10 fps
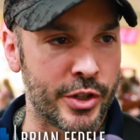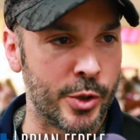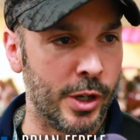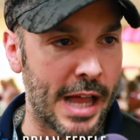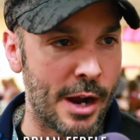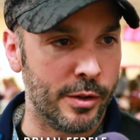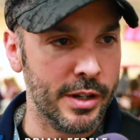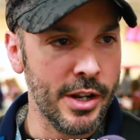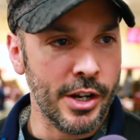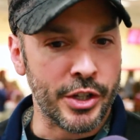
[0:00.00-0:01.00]
school out,
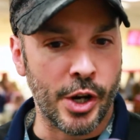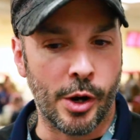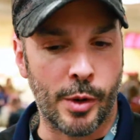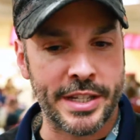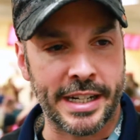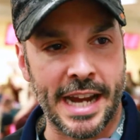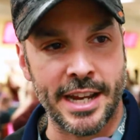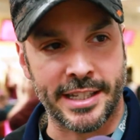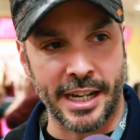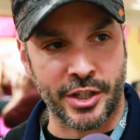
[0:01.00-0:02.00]
so it was a K
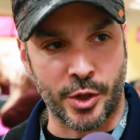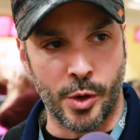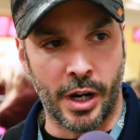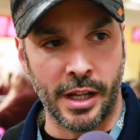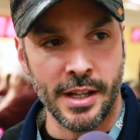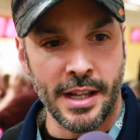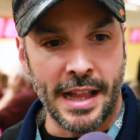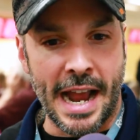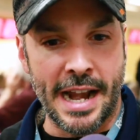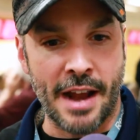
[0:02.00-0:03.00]
six school,
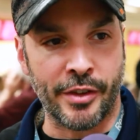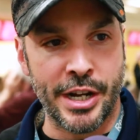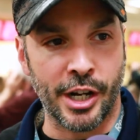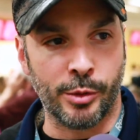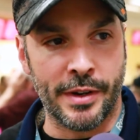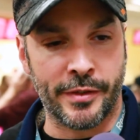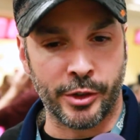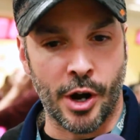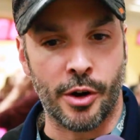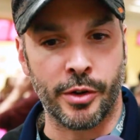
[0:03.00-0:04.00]
and every year we've
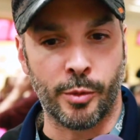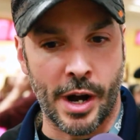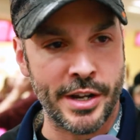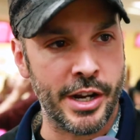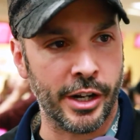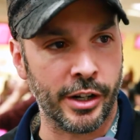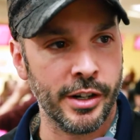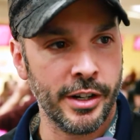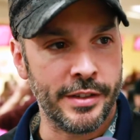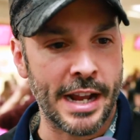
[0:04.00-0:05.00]
grown one year.
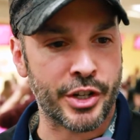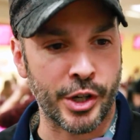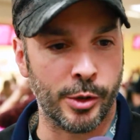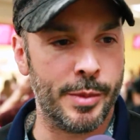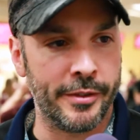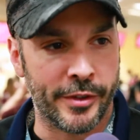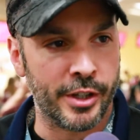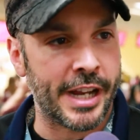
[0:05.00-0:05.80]
Next year will be full